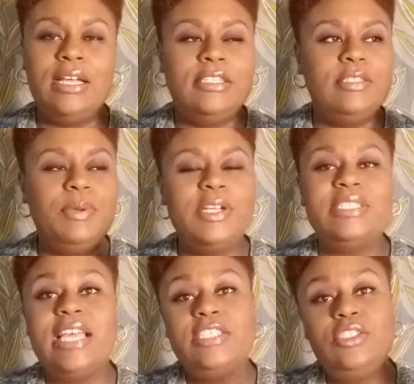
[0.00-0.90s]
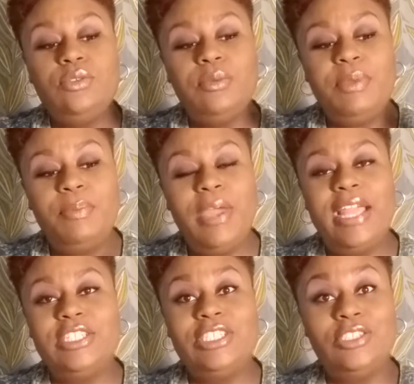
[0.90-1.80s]
Spirit is asking you to be
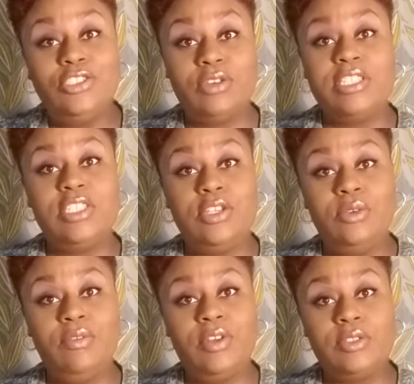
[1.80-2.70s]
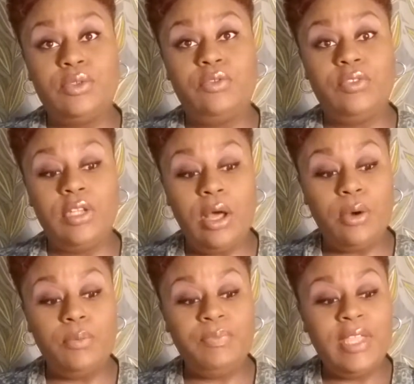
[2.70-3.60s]
patient and trust the universal
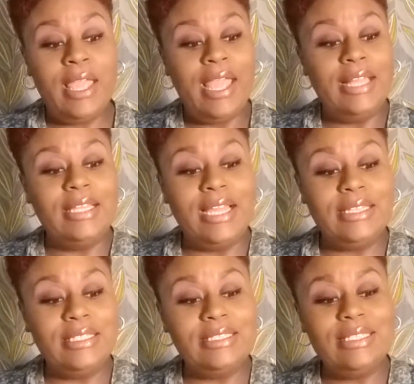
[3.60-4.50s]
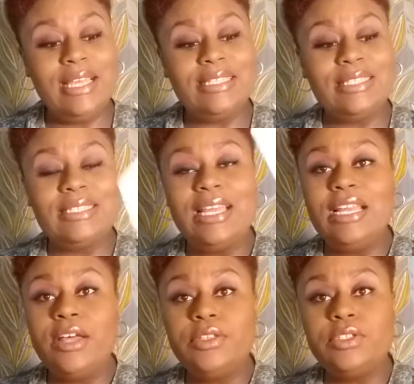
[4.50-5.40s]
flow. And like this says, let
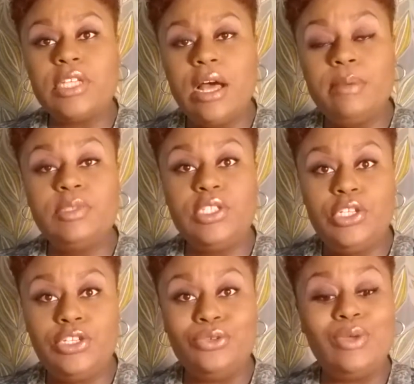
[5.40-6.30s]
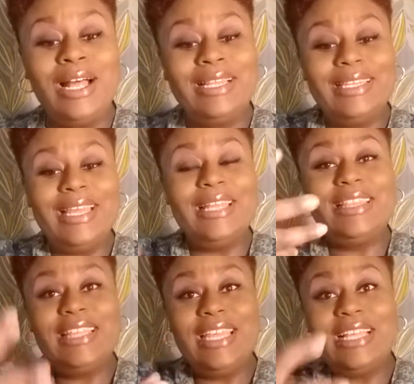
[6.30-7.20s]
others come to you. Let
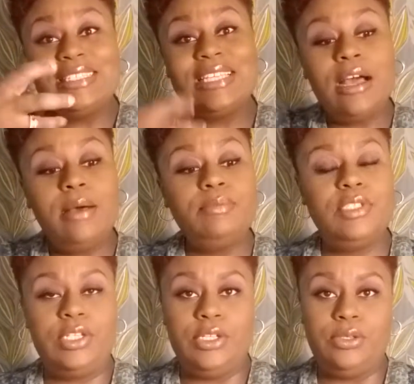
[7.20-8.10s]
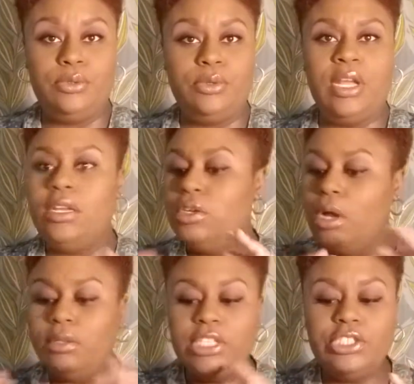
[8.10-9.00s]
things come to you.
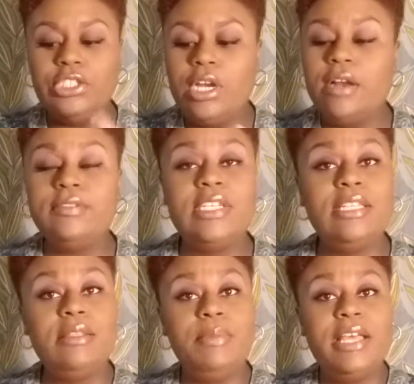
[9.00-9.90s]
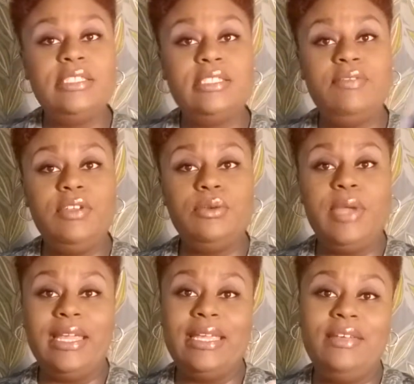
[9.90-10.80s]
Don't let your nerves get the best of you
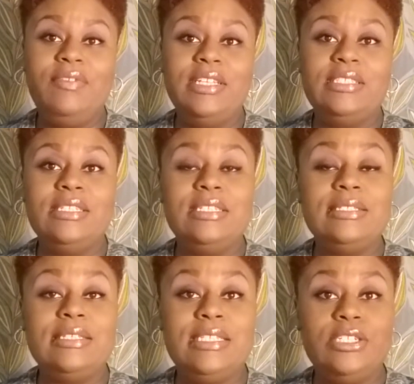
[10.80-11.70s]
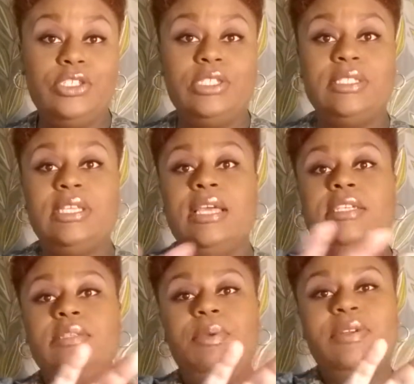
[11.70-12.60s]
and give in to these addictions.
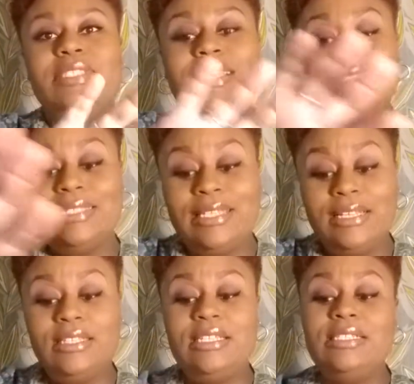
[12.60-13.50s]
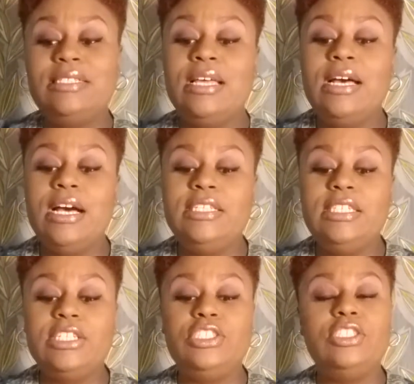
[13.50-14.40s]
Spirit says, let these
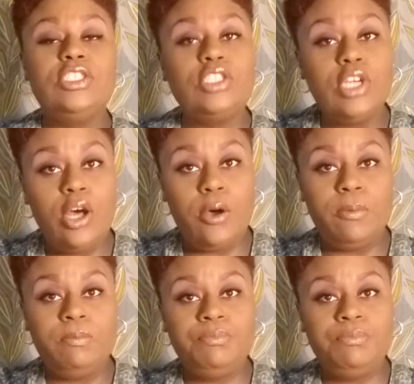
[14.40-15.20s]
addictions go.